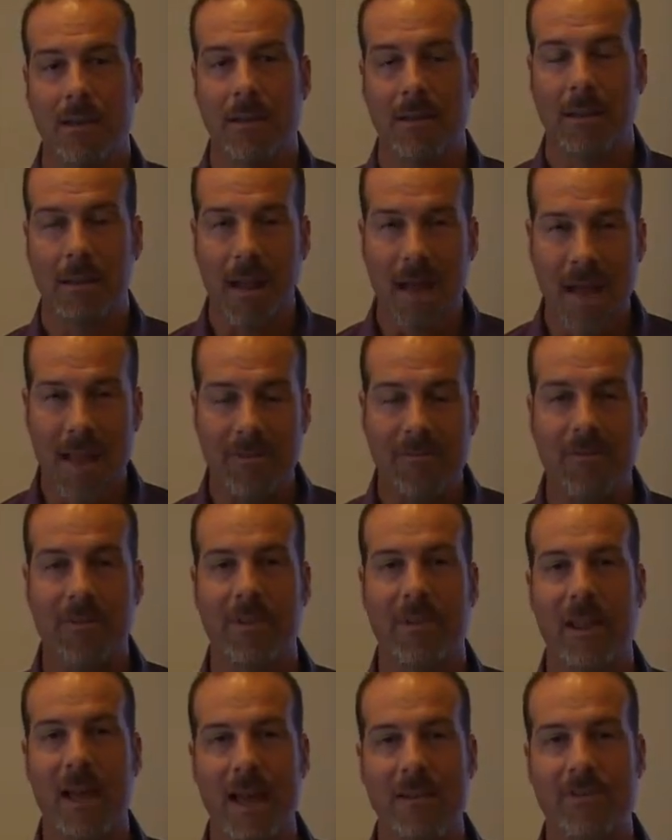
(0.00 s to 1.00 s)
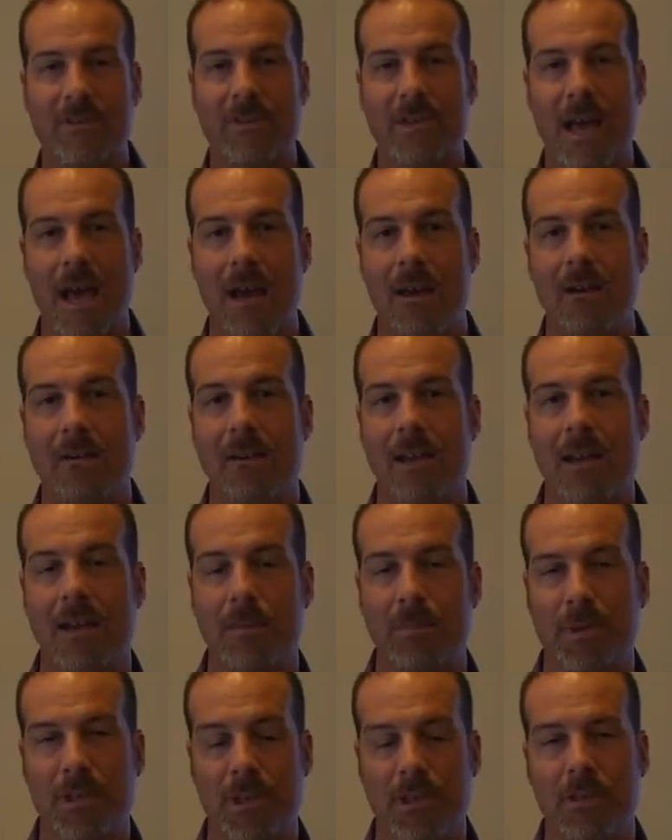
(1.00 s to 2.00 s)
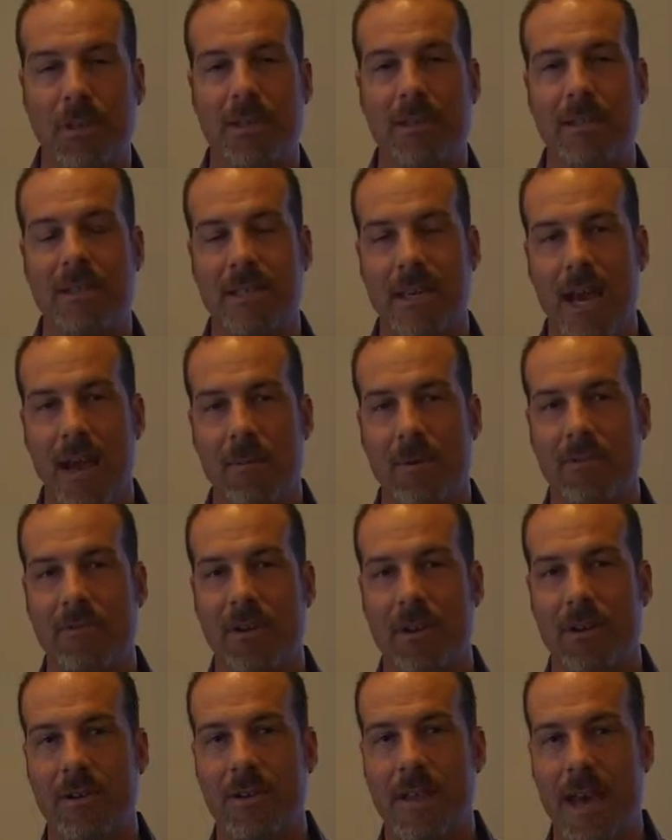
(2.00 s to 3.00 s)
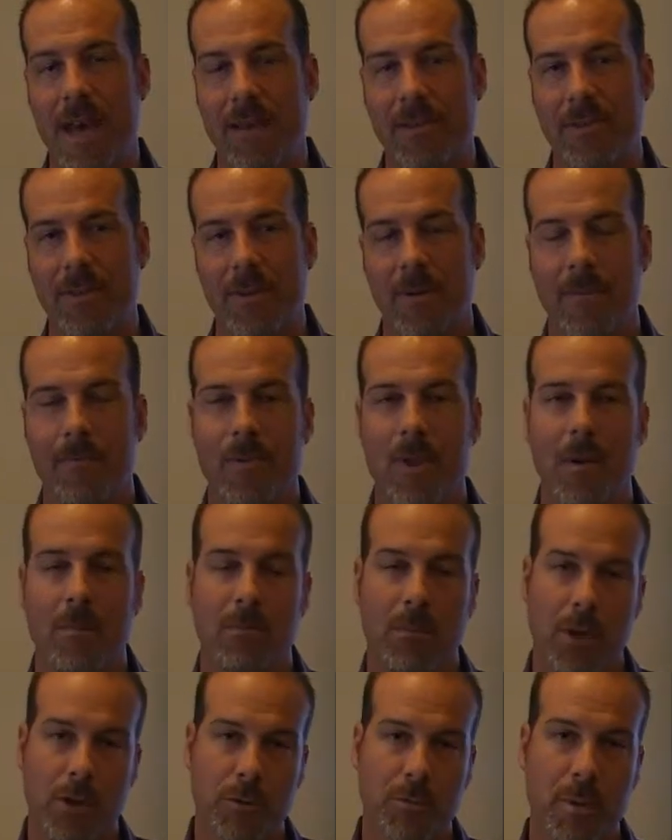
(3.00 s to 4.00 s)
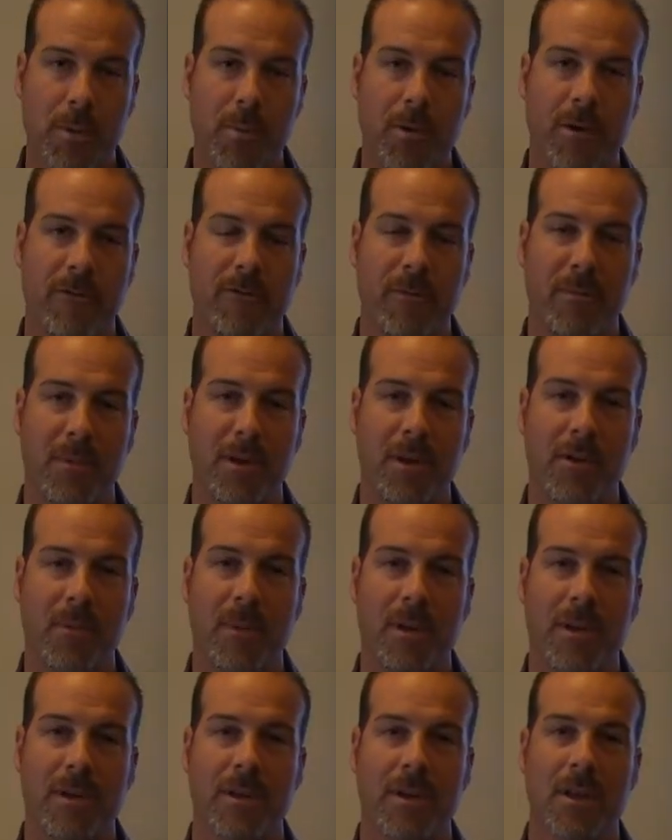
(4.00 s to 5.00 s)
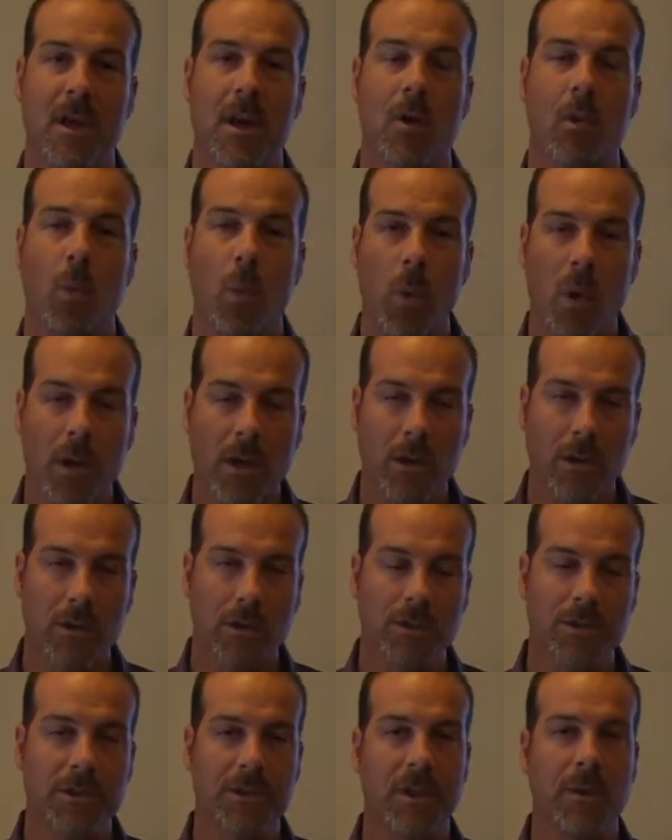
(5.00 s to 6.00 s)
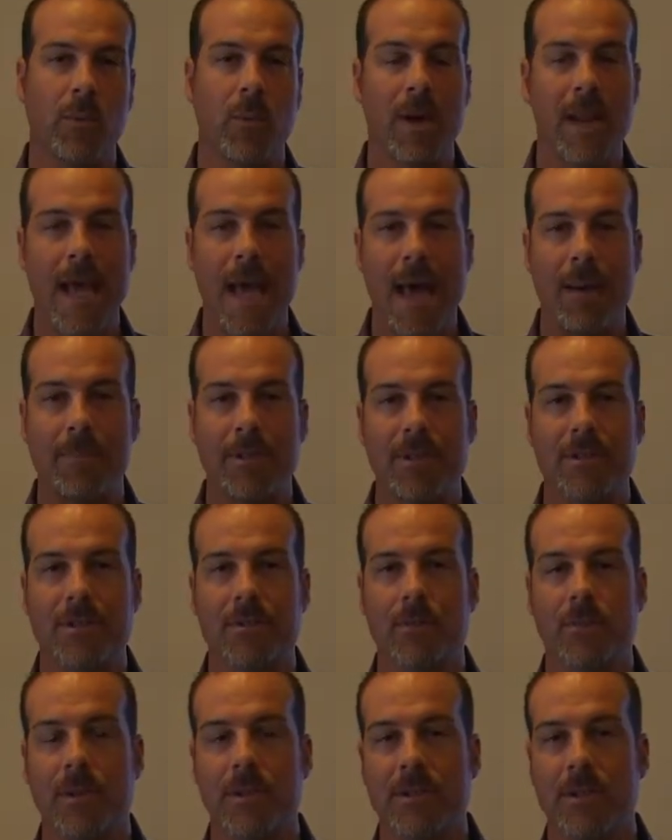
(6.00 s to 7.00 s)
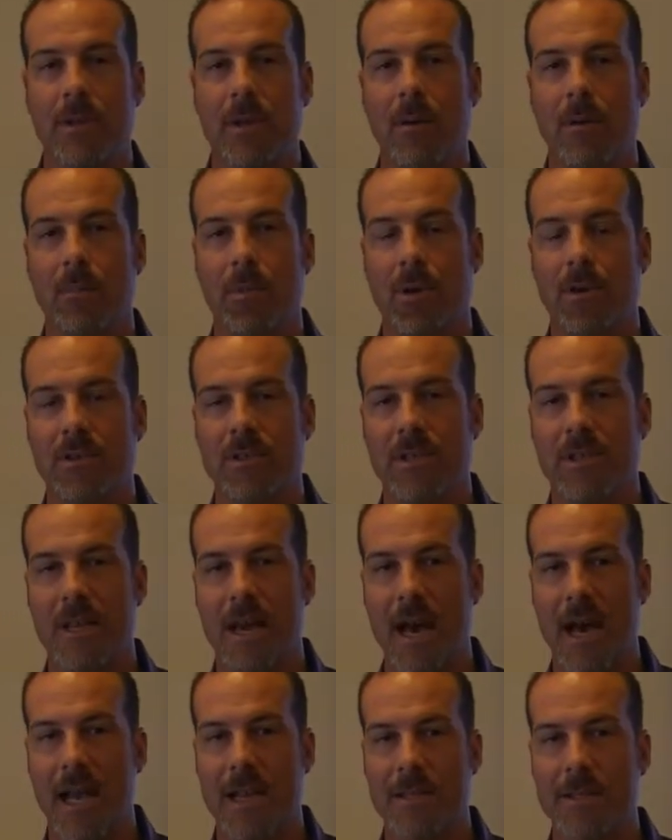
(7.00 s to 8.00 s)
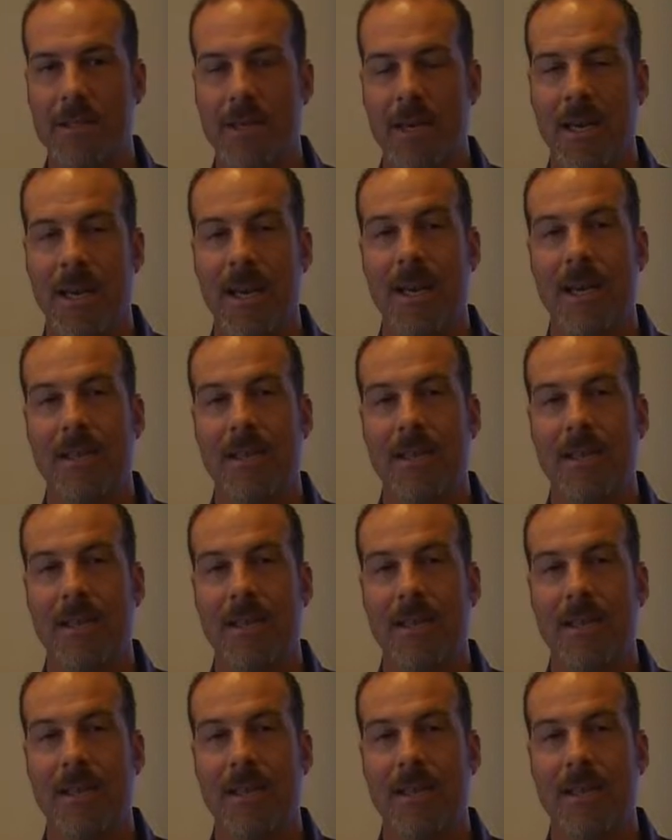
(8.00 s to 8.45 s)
lifestyle, and particularly at the time of their death. Most people are familiar with wills and what happens when a person dies.